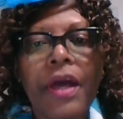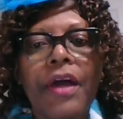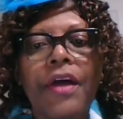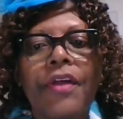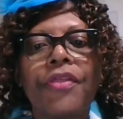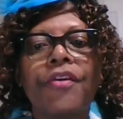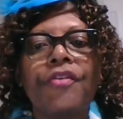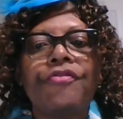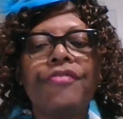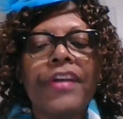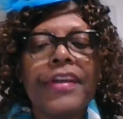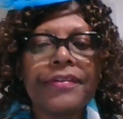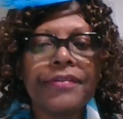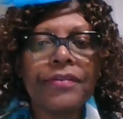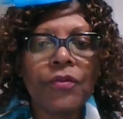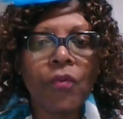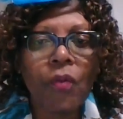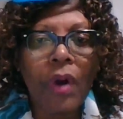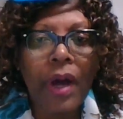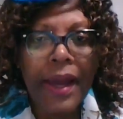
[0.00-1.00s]
The
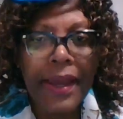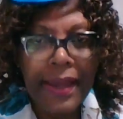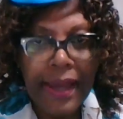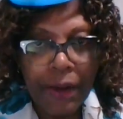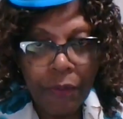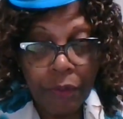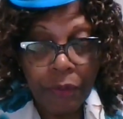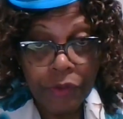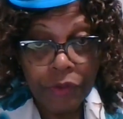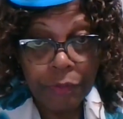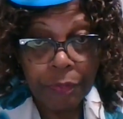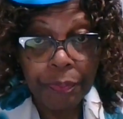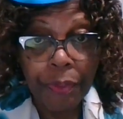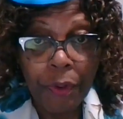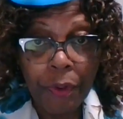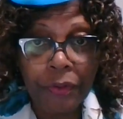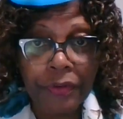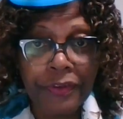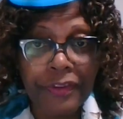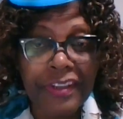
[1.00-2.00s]
reason why I was
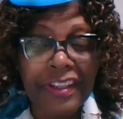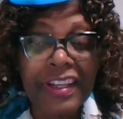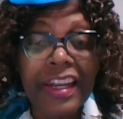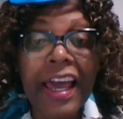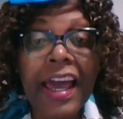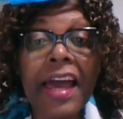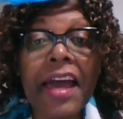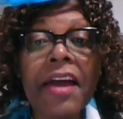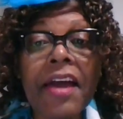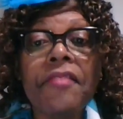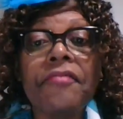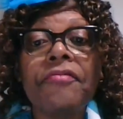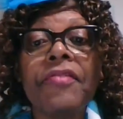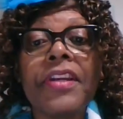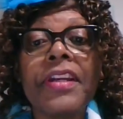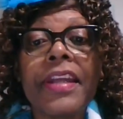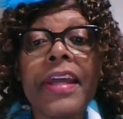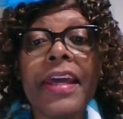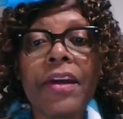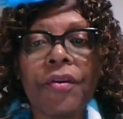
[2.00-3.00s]
posting every
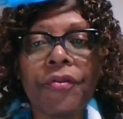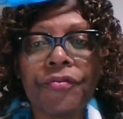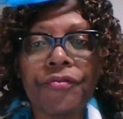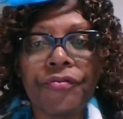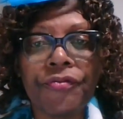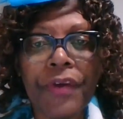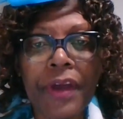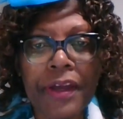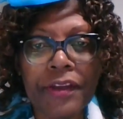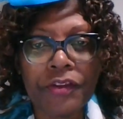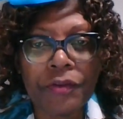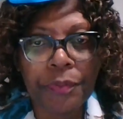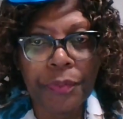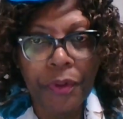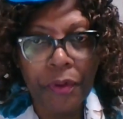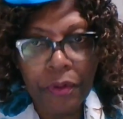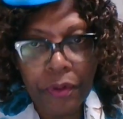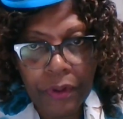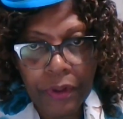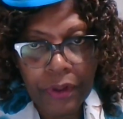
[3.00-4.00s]
day on
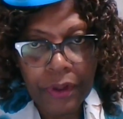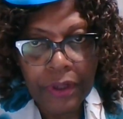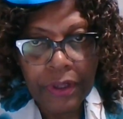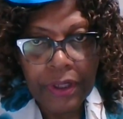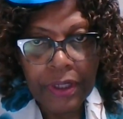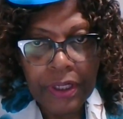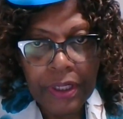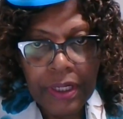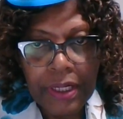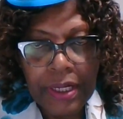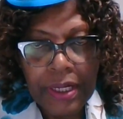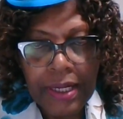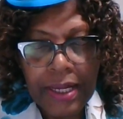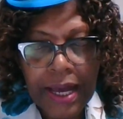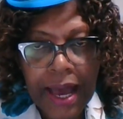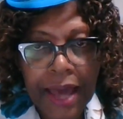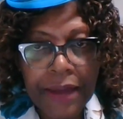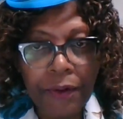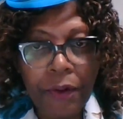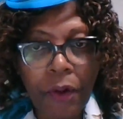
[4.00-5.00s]
Facebook
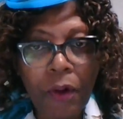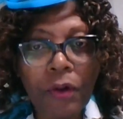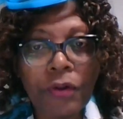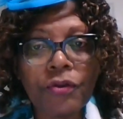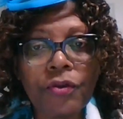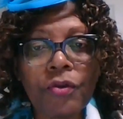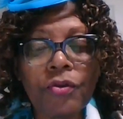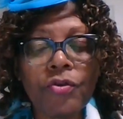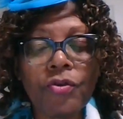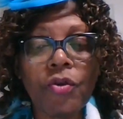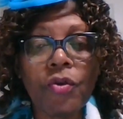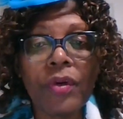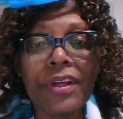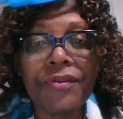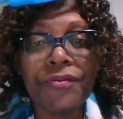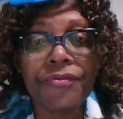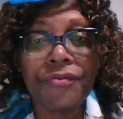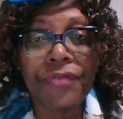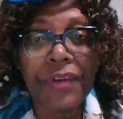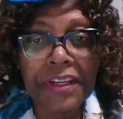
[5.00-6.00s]
and also doing
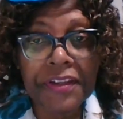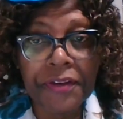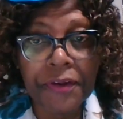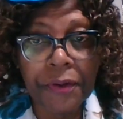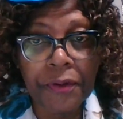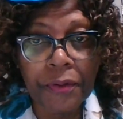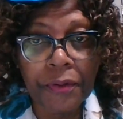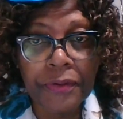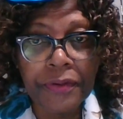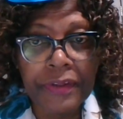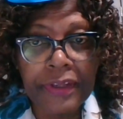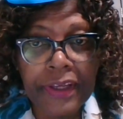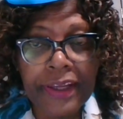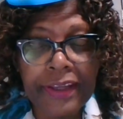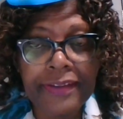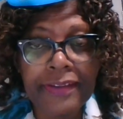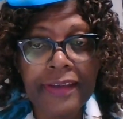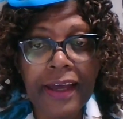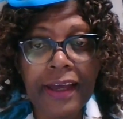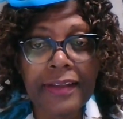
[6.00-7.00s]
videos
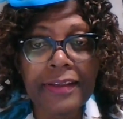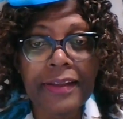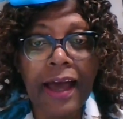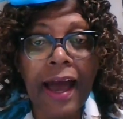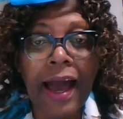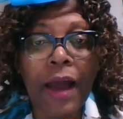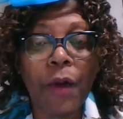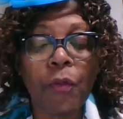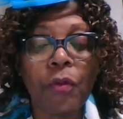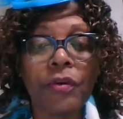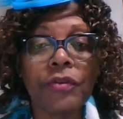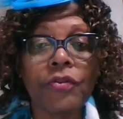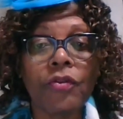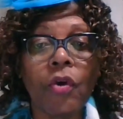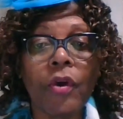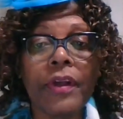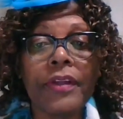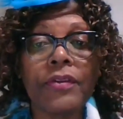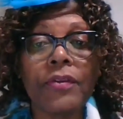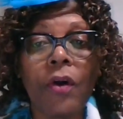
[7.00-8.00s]
is that I was
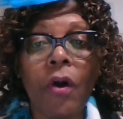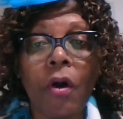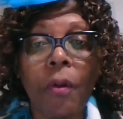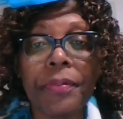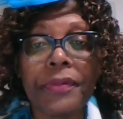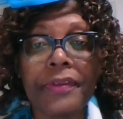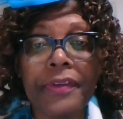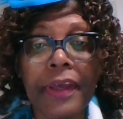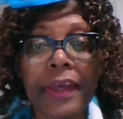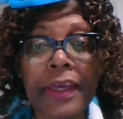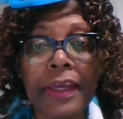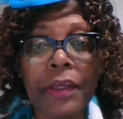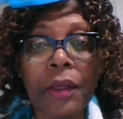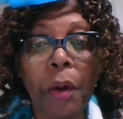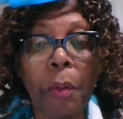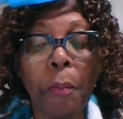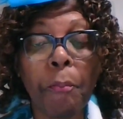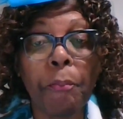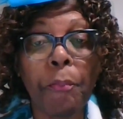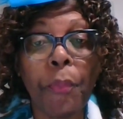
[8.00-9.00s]
going to obtain
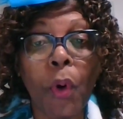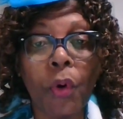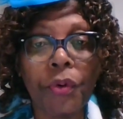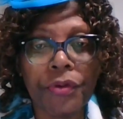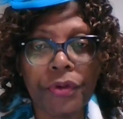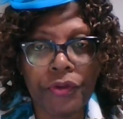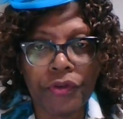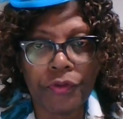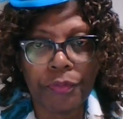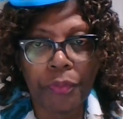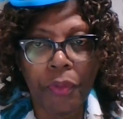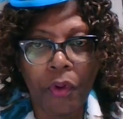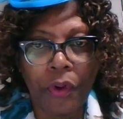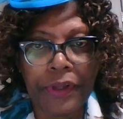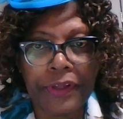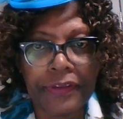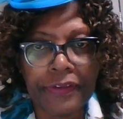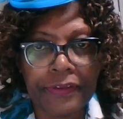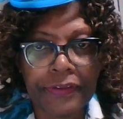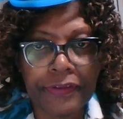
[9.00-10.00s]
bonus
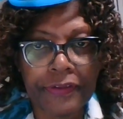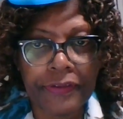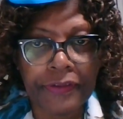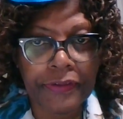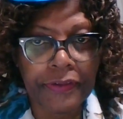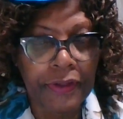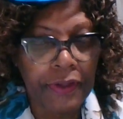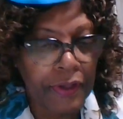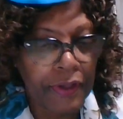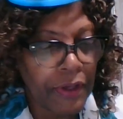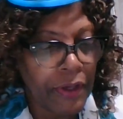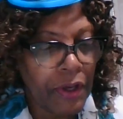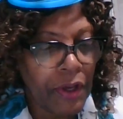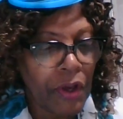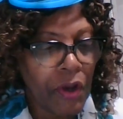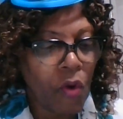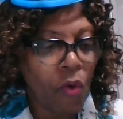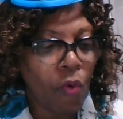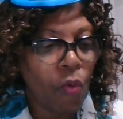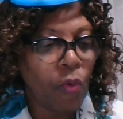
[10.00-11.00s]
points.
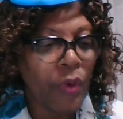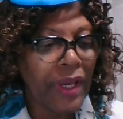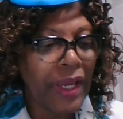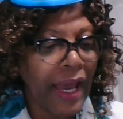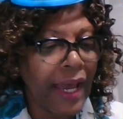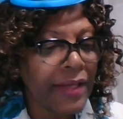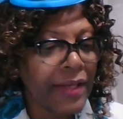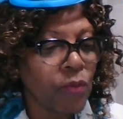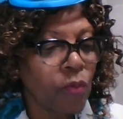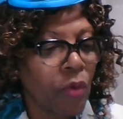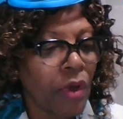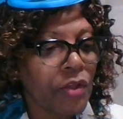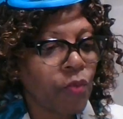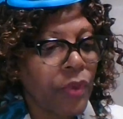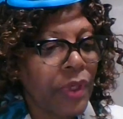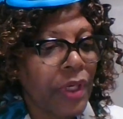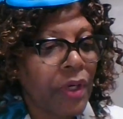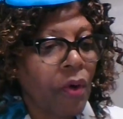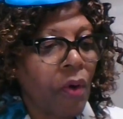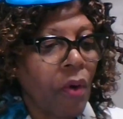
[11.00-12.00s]
We had what
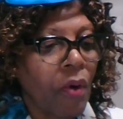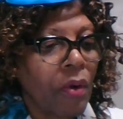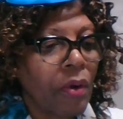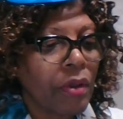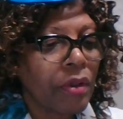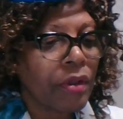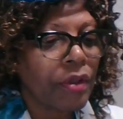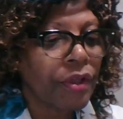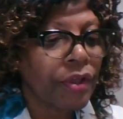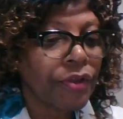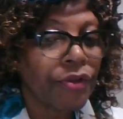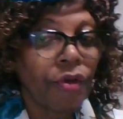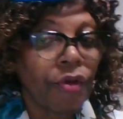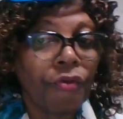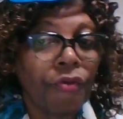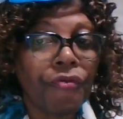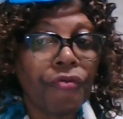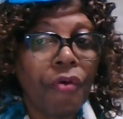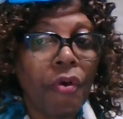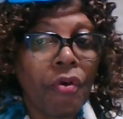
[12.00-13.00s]
we call the
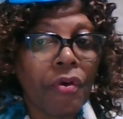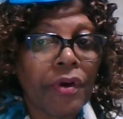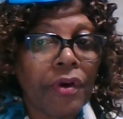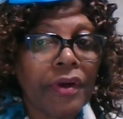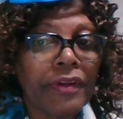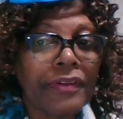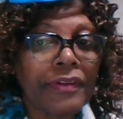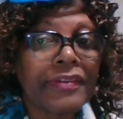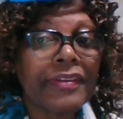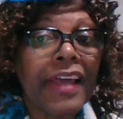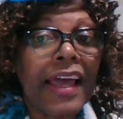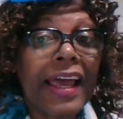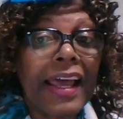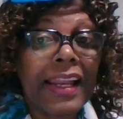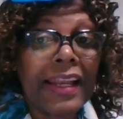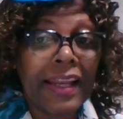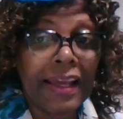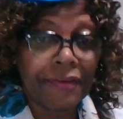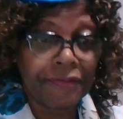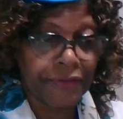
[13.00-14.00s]
Focus
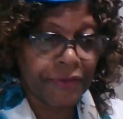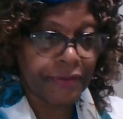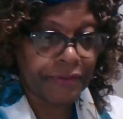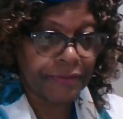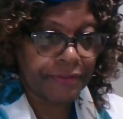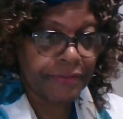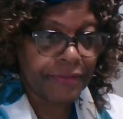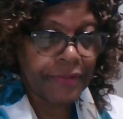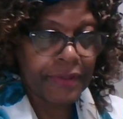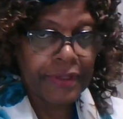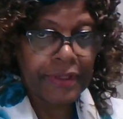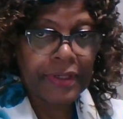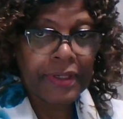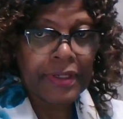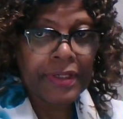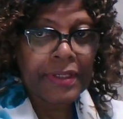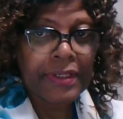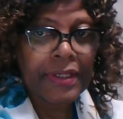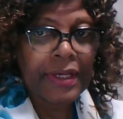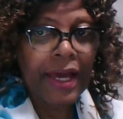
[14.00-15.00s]
11,
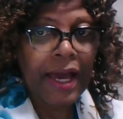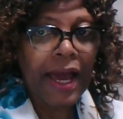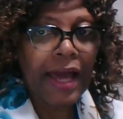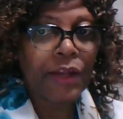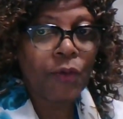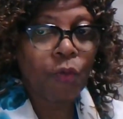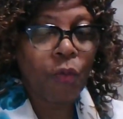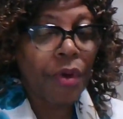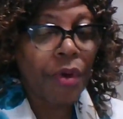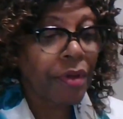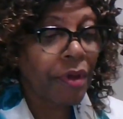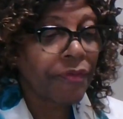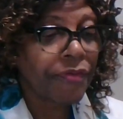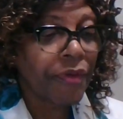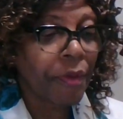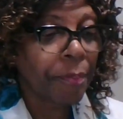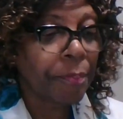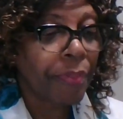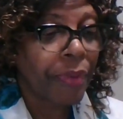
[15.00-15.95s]
and one of the